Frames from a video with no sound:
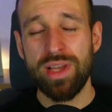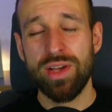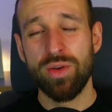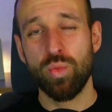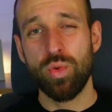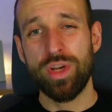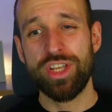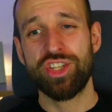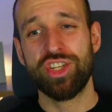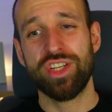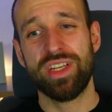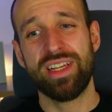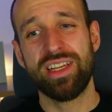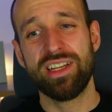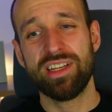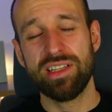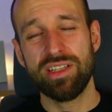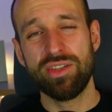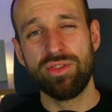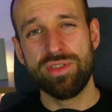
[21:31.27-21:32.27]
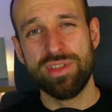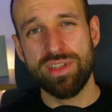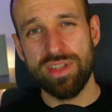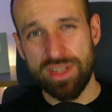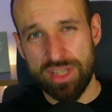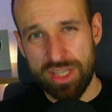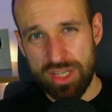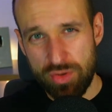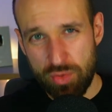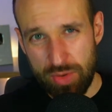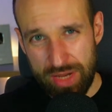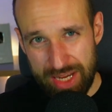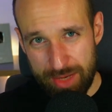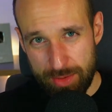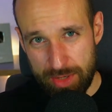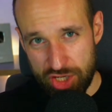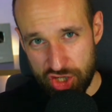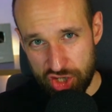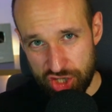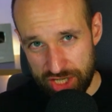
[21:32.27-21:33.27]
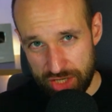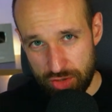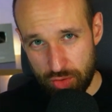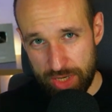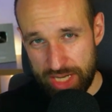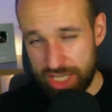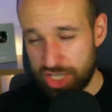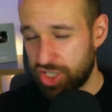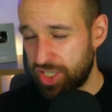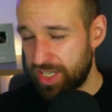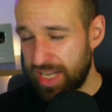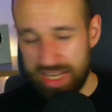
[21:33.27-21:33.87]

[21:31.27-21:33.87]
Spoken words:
which includes new image generation,